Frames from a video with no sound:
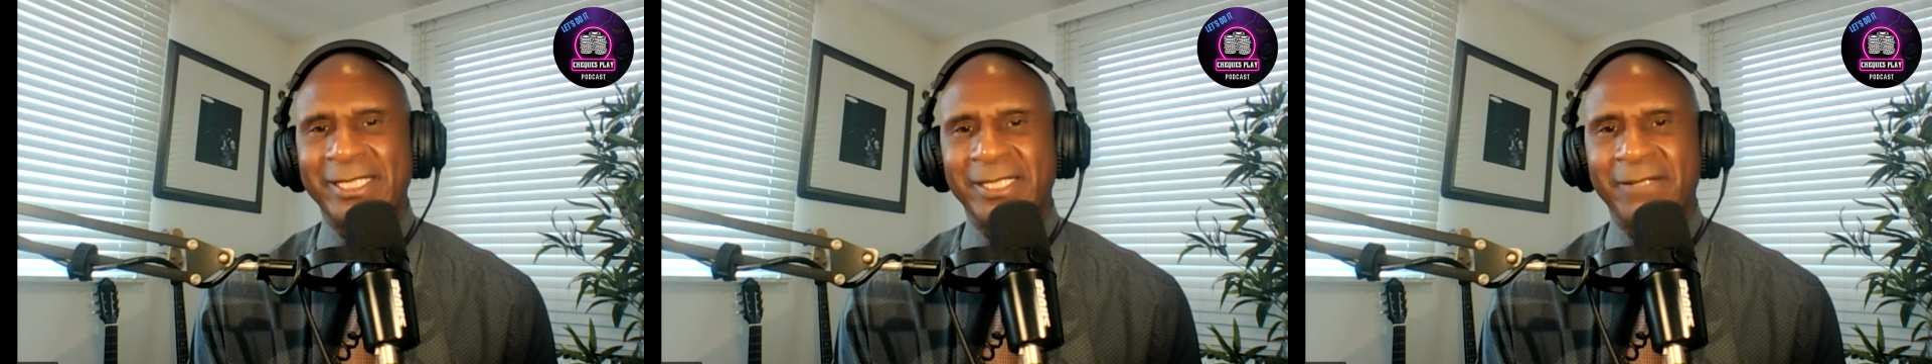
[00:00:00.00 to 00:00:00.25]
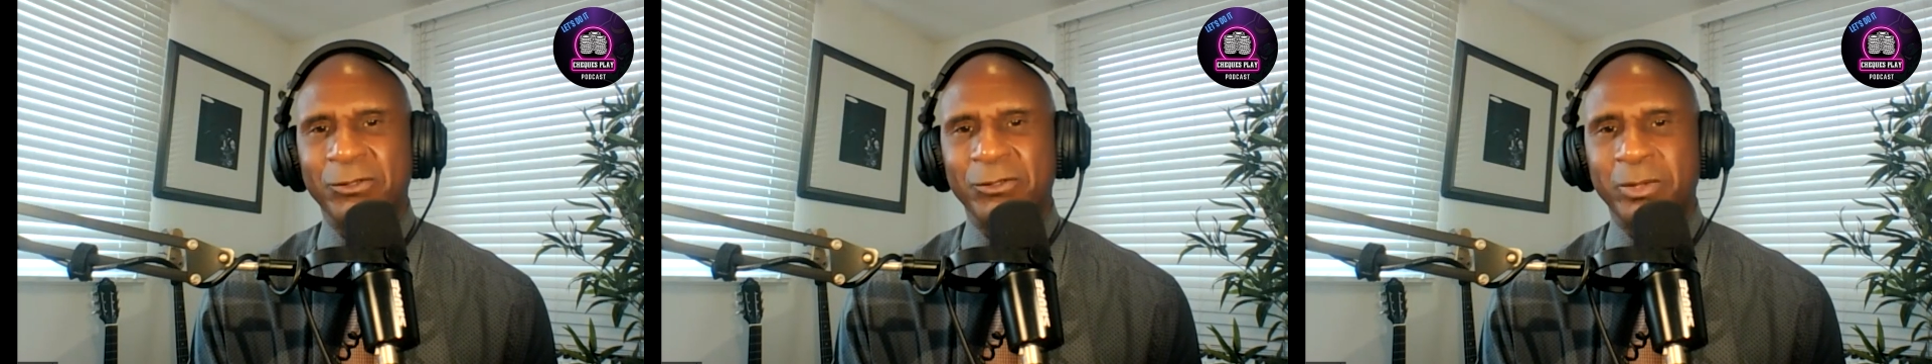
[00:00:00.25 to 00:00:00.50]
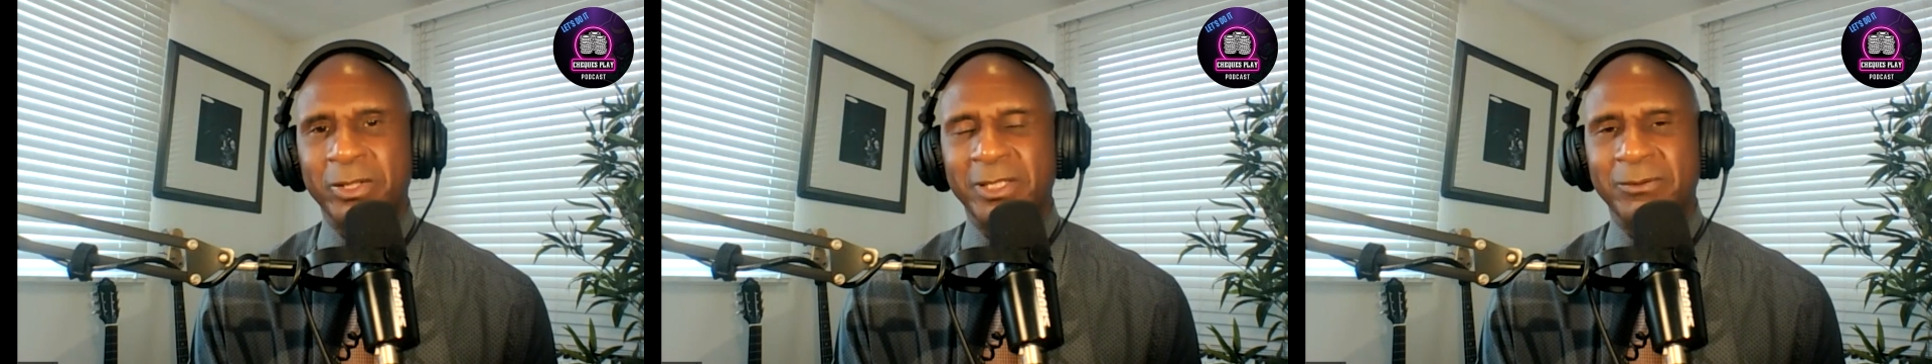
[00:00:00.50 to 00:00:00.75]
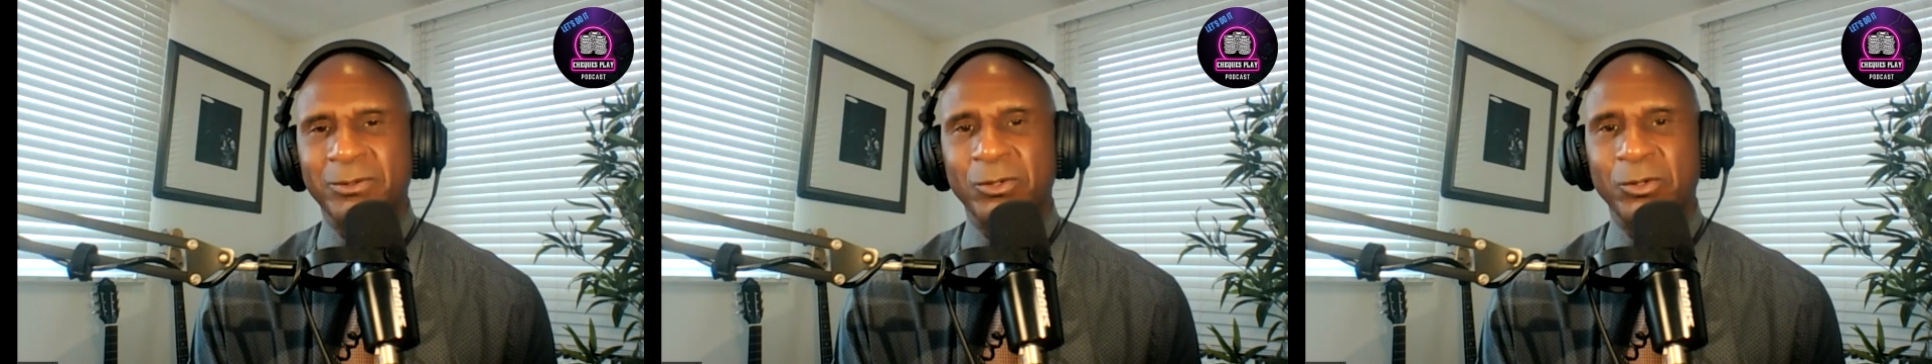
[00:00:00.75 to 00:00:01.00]
to leave us
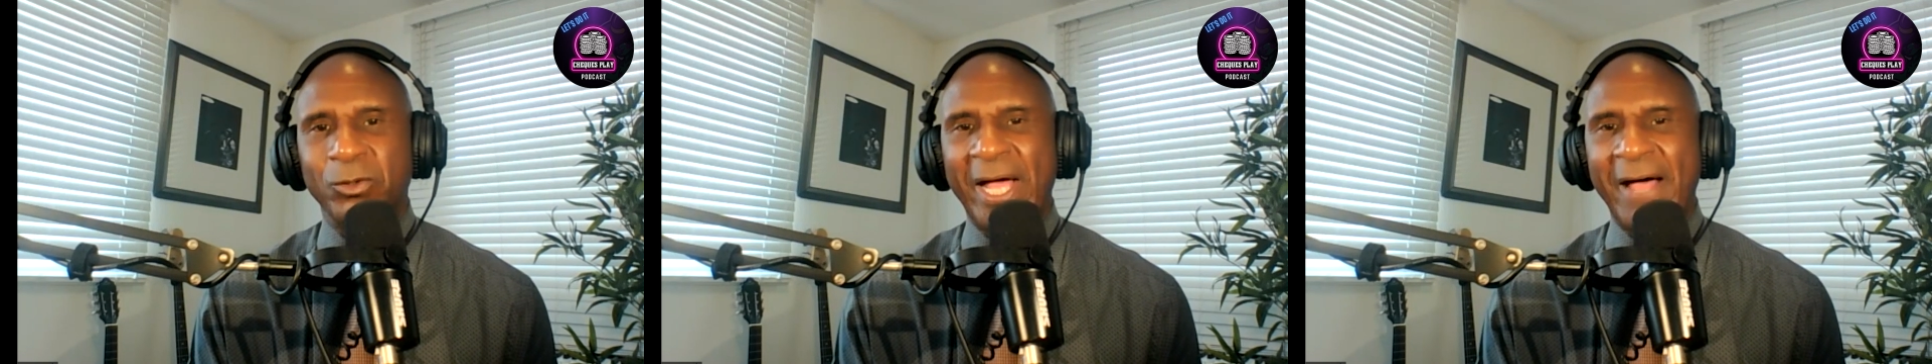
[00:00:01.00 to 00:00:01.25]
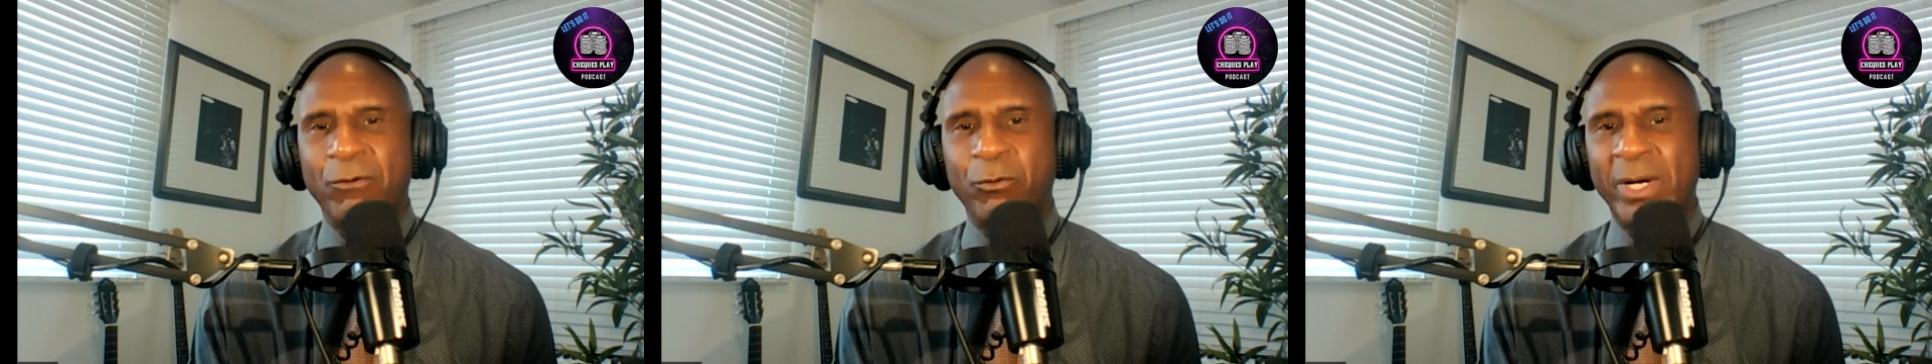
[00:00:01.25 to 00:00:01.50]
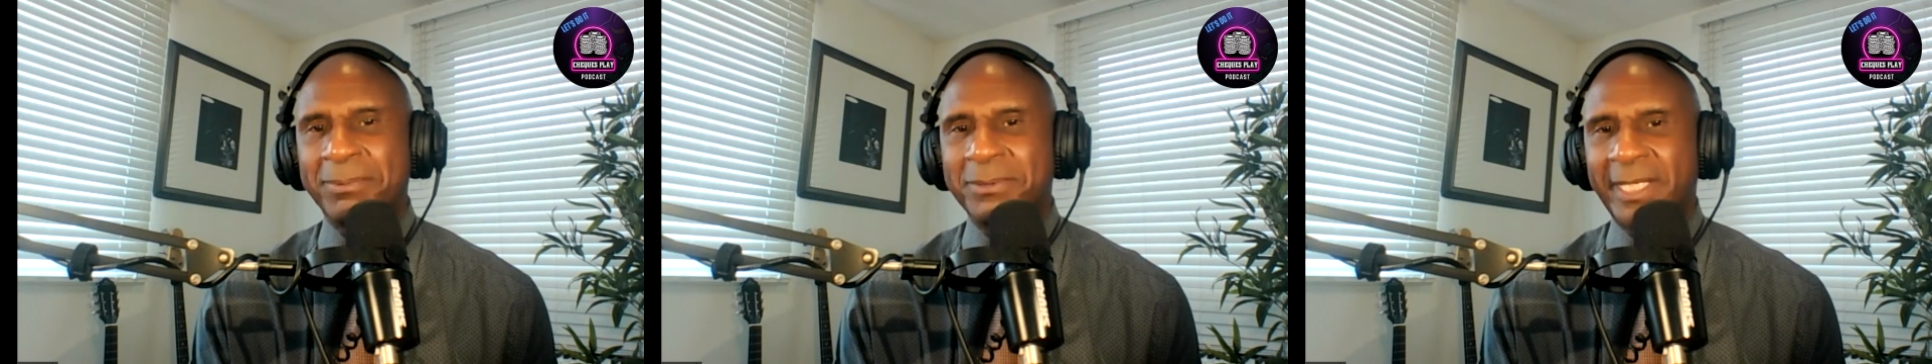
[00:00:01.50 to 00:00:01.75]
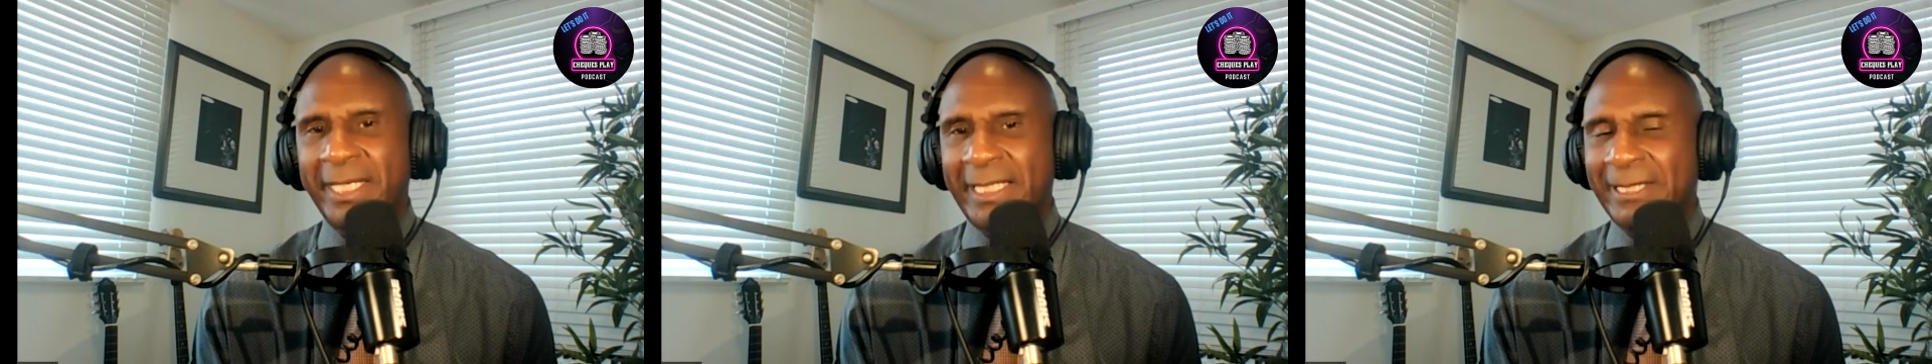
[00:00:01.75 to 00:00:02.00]
with? So you have a
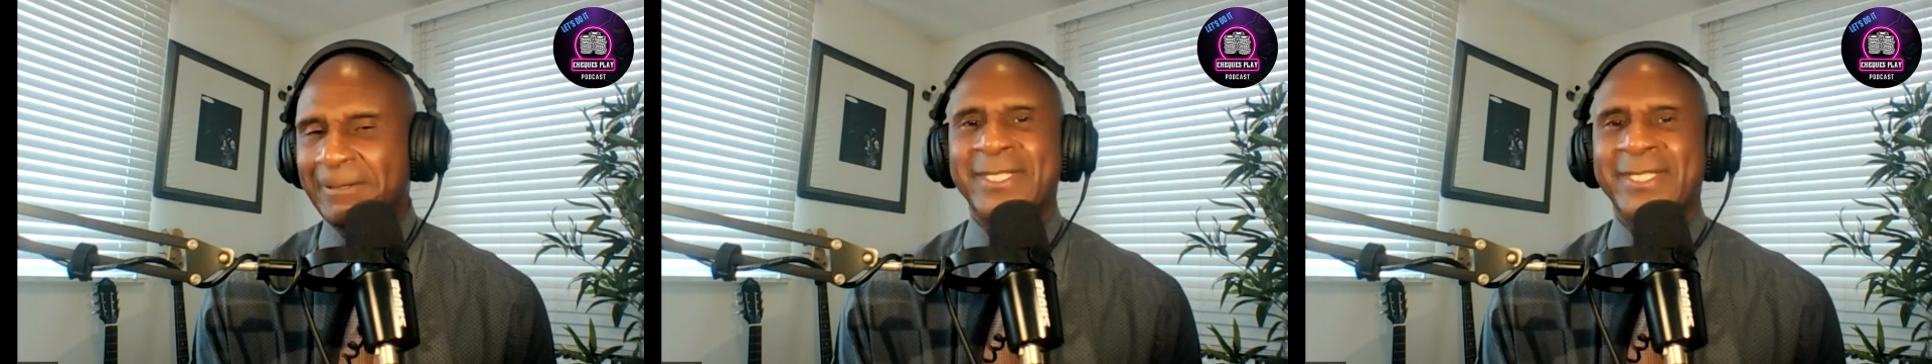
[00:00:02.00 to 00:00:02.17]
website?